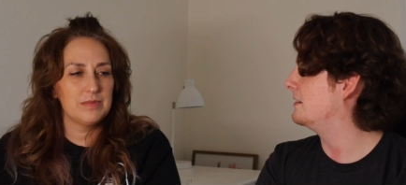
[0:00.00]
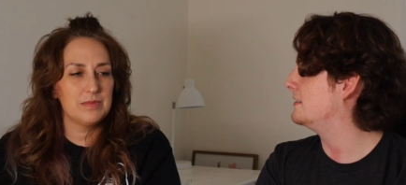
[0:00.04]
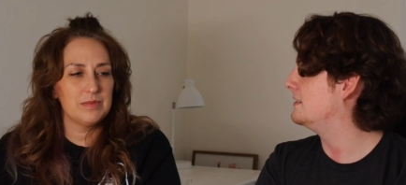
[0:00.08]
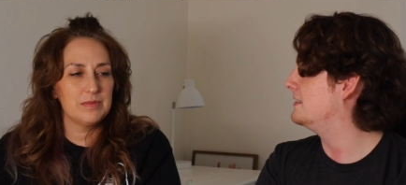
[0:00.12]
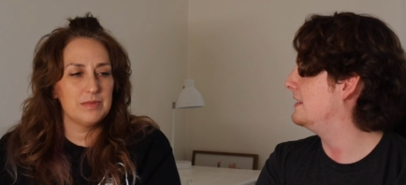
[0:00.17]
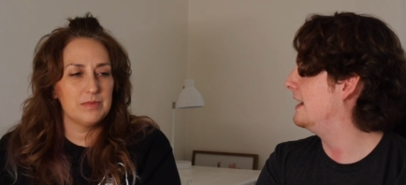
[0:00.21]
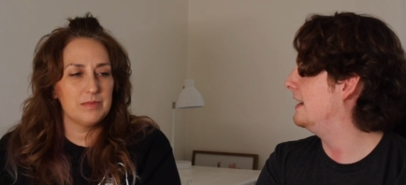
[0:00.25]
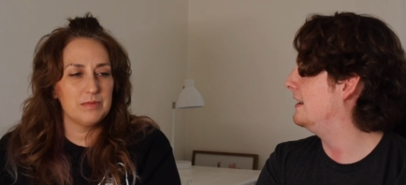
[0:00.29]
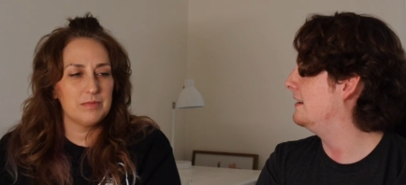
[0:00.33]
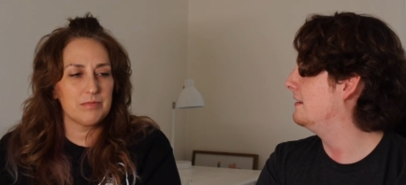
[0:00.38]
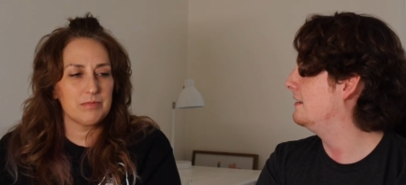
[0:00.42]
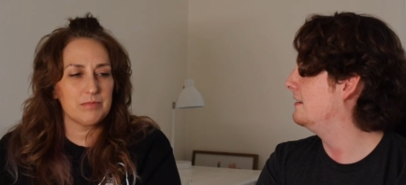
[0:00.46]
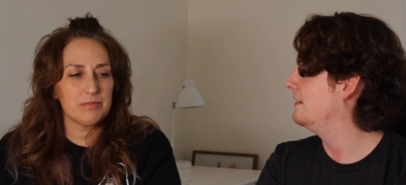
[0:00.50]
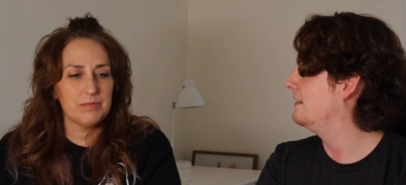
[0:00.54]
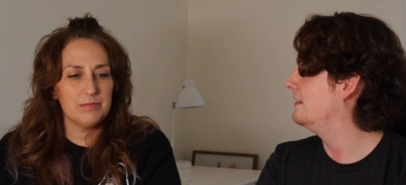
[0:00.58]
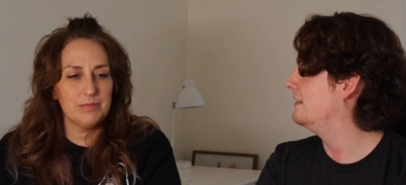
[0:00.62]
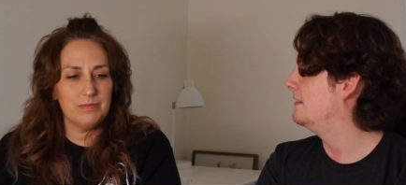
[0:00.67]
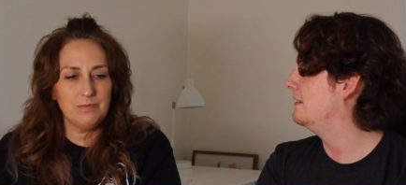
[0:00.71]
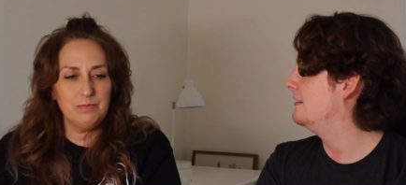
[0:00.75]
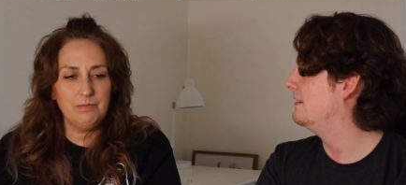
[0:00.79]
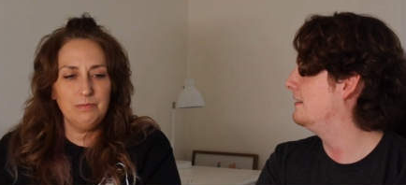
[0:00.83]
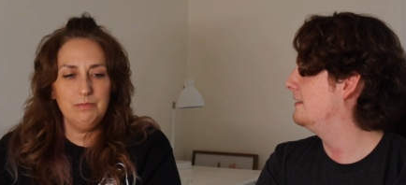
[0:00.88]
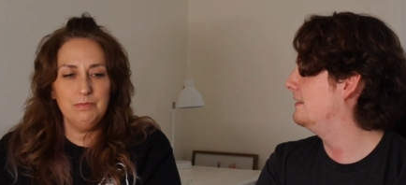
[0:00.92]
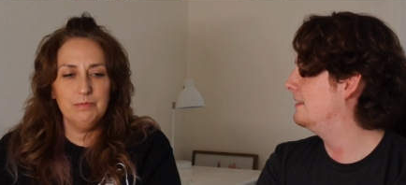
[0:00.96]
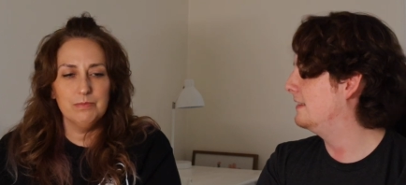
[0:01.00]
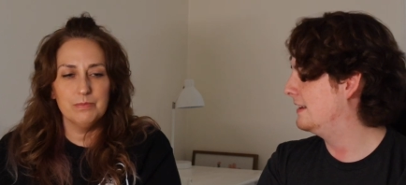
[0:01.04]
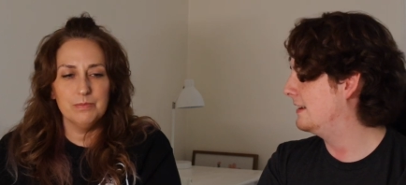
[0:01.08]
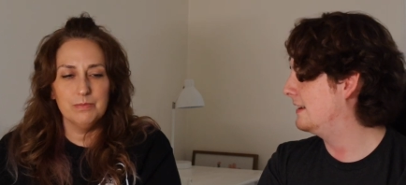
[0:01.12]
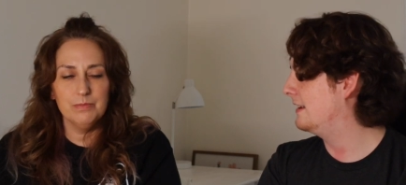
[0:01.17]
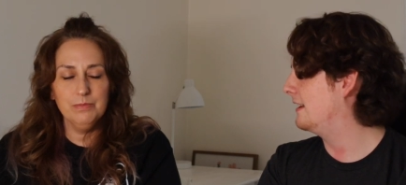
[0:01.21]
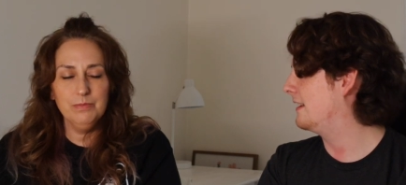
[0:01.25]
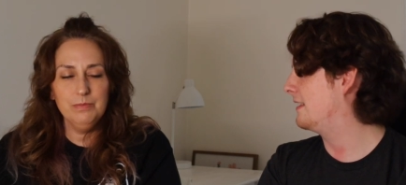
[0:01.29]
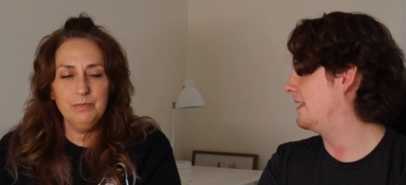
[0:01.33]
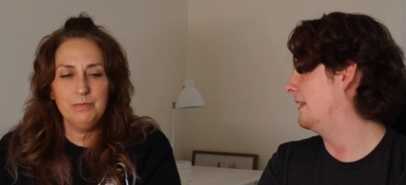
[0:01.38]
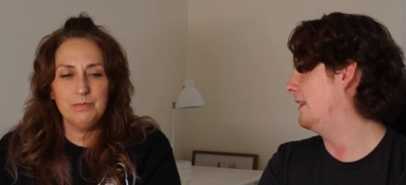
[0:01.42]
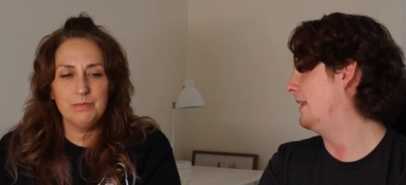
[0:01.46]
Speaker 1: is dead.
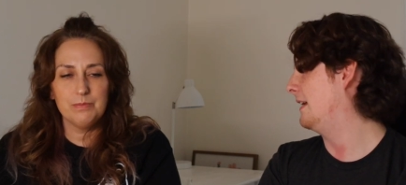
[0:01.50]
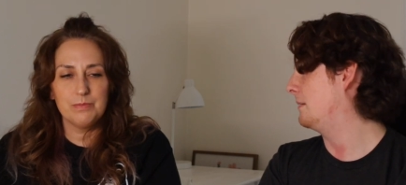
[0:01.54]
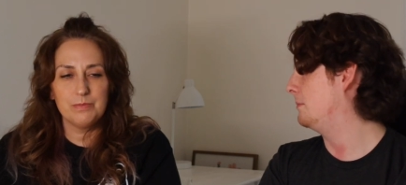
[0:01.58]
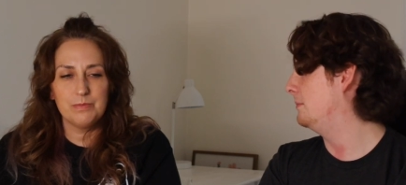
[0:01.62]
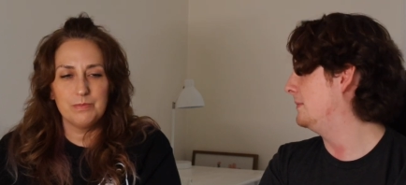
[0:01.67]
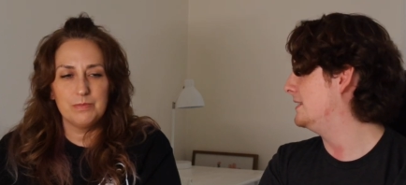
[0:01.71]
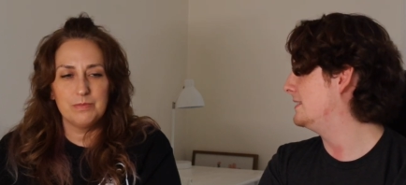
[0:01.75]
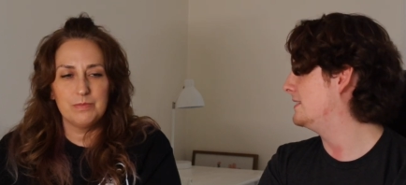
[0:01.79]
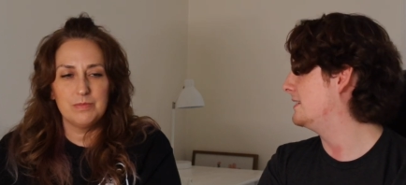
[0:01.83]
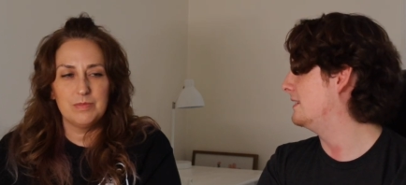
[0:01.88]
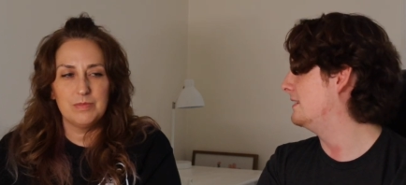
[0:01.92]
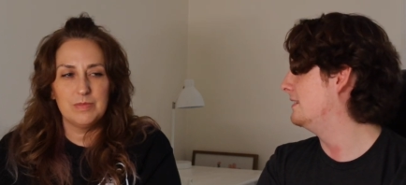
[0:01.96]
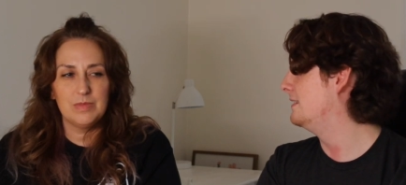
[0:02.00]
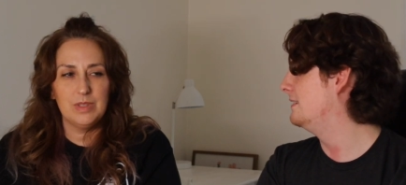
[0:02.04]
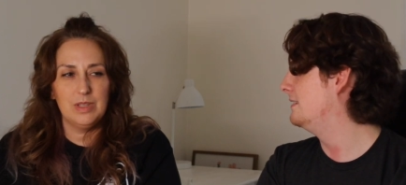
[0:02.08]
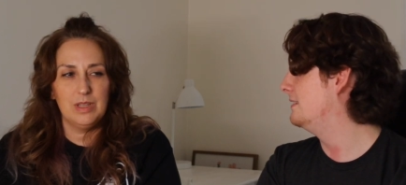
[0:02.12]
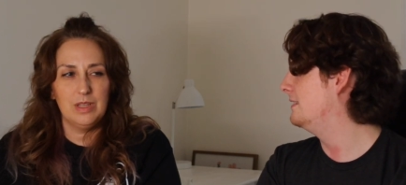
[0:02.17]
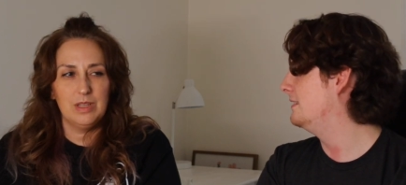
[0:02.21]
Except, like, Misa.